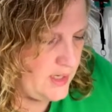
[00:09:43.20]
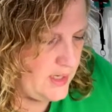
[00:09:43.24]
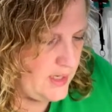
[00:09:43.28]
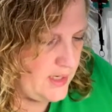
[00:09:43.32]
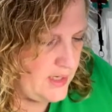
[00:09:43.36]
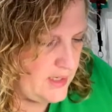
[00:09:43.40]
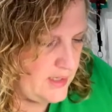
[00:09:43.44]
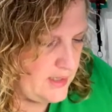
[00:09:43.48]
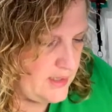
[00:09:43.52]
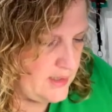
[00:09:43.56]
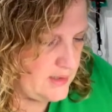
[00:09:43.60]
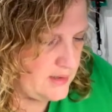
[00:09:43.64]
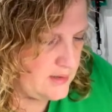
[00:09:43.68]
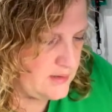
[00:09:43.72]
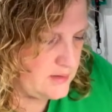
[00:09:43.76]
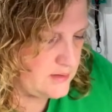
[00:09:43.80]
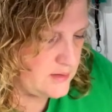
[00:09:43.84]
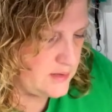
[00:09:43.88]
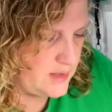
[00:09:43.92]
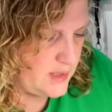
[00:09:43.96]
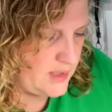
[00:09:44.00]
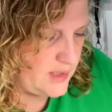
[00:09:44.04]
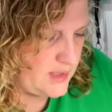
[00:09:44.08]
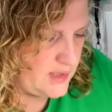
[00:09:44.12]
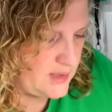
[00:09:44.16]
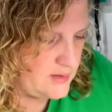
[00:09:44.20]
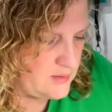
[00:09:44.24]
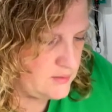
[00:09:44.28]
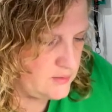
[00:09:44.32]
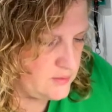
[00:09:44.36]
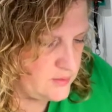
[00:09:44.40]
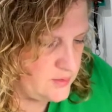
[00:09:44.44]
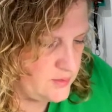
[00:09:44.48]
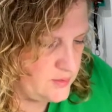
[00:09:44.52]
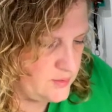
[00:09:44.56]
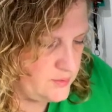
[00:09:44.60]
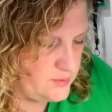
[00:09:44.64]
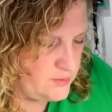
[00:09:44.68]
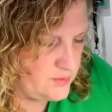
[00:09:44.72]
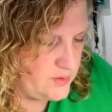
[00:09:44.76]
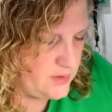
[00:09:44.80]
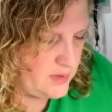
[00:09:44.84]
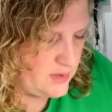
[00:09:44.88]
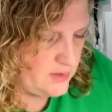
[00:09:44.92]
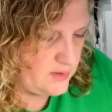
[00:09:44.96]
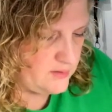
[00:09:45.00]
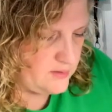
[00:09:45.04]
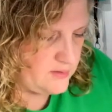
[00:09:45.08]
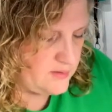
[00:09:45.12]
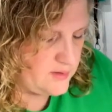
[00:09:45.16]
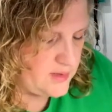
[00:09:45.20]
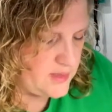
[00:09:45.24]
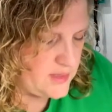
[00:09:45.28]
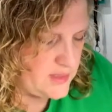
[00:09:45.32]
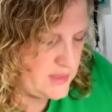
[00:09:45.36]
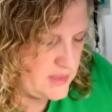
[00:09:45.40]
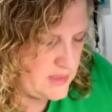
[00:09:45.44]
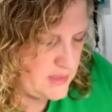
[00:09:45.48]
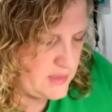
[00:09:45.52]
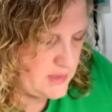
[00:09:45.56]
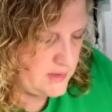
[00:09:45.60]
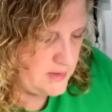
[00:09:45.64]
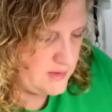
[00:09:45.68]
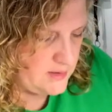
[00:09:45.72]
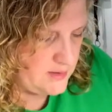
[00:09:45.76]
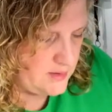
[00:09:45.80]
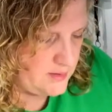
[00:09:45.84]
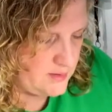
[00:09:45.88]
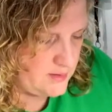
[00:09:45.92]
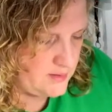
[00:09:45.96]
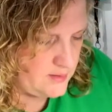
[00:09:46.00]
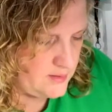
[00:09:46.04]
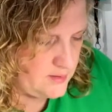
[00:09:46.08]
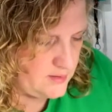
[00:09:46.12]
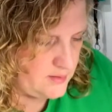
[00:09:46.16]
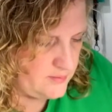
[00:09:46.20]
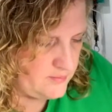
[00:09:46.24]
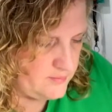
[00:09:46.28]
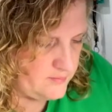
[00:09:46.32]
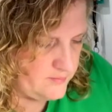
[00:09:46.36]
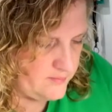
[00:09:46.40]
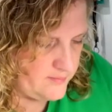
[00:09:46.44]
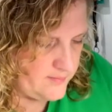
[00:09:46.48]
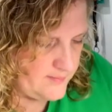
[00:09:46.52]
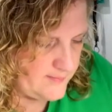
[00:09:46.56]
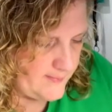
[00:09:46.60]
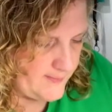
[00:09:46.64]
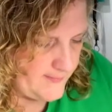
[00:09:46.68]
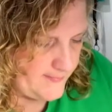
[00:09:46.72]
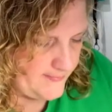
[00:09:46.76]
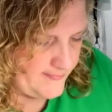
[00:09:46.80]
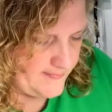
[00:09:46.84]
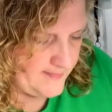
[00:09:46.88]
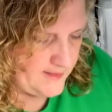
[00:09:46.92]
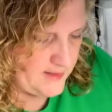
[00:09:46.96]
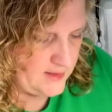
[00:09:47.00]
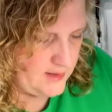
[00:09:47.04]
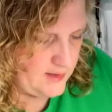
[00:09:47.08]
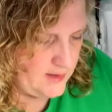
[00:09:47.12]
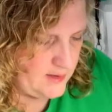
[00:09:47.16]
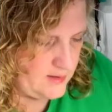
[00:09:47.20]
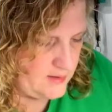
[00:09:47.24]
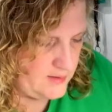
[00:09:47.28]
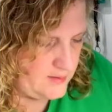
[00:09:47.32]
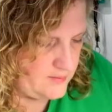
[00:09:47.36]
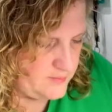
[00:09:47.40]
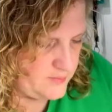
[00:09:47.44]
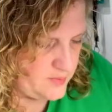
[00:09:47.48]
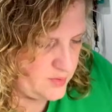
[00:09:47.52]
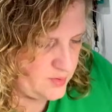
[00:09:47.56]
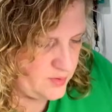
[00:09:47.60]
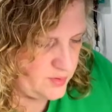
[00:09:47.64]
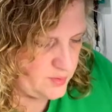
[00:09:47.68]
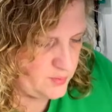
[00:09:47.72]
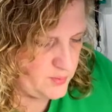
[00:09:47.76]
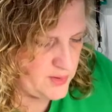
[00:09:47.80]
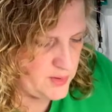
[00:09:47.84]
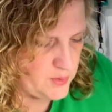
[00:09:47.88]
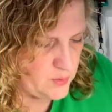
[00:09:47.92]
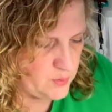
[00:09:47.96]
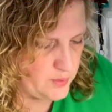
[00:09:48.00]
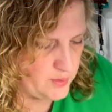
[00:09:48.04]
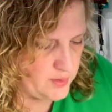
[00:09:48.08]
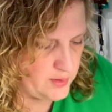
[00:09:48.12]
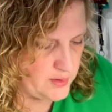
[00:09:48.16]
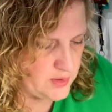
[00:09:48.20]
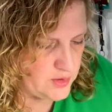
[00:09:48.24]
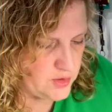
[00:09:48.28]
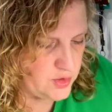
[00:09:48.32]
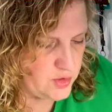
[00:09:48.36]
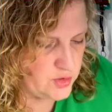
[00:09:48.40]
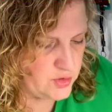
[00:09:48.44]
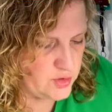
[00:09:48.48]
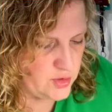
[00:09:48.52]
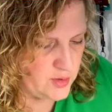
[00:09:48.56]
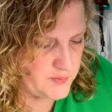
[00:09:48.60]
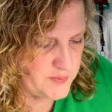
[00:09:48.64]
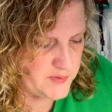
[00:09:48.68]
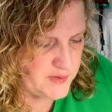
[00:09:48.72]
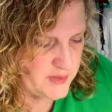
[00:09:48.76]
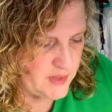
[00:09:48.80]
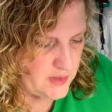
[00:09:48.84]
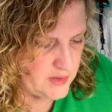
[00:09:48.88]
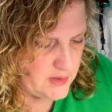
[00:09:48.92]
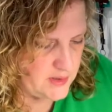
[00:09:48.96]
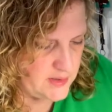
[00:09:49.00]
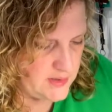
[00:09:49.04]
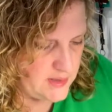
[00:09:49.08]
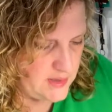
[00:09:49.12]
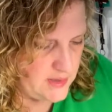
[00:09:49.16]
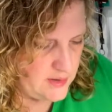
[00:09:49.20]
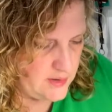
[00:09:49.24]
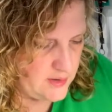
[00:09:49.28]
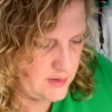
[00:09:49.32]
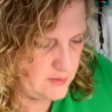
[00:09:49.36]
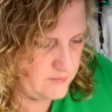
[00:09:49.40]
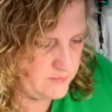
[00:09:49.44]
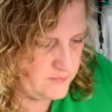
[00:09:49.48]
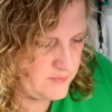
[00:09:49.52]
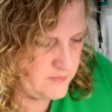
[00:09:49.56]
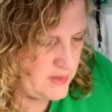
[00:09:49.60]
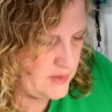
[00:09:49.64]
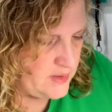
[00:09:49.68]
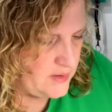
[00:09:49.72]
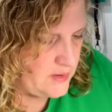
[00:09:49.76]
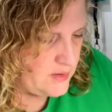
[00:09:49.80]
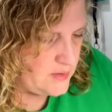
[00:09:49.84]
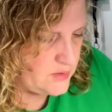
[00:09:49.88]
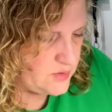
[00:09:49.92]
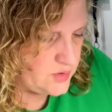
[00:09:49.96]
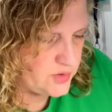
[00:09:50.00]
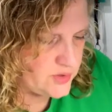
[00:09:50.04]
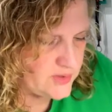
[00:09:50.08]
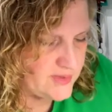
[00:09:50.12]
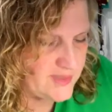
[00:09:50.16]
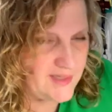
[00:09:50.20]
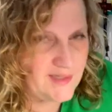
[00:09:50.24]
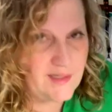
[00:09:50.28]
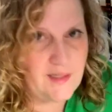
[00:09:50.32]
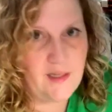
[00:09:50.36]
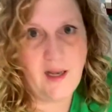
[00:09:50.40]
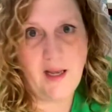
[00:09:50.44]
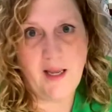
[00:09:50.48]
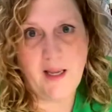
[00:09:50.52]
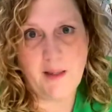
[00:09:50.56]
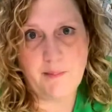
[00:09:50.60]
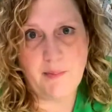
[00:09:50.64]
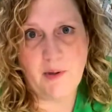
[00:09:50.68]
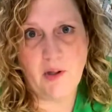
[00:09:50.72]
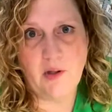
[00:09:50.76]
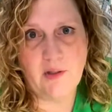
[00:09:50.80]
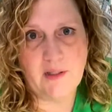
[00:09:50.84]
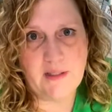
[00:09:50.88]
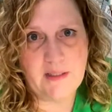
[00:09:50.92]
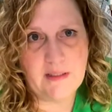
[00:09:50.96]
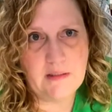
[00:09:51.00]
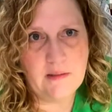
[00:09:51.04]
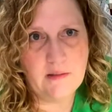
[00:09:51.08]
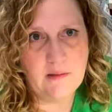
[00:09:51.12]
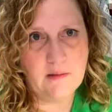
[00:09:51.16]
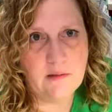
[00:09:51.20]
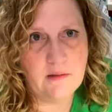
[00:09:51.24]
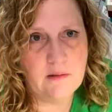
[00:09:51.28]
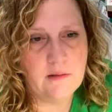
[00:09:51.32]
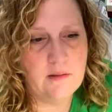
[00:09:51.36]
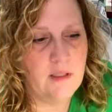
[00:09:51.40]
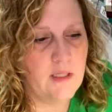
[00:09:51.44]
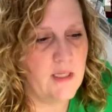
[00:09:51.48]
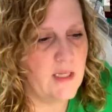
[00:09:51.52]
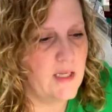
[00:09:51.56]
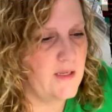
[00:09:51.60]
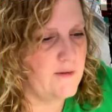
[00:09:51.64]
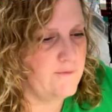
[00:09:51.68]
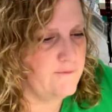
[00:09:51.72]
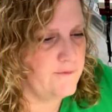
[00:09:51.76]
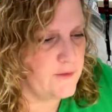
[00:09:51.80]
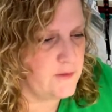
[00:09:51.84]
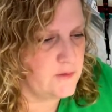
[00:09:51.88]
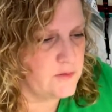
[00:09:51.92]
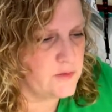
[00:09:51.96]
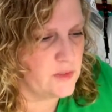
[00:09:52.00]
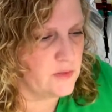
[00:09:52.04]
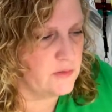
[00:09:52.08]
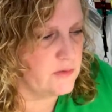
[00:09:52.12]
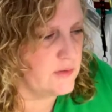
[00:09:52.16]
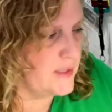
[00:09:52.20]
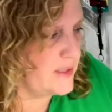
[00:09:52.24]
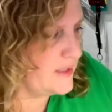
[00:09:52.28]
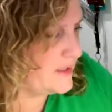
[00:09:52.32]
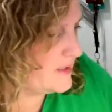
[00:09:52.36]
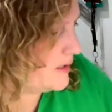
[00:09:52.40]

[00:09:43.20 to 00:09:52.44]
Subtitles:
and I glued the 3/4 inch strips onto here, just kind of eyeballing. If you don't like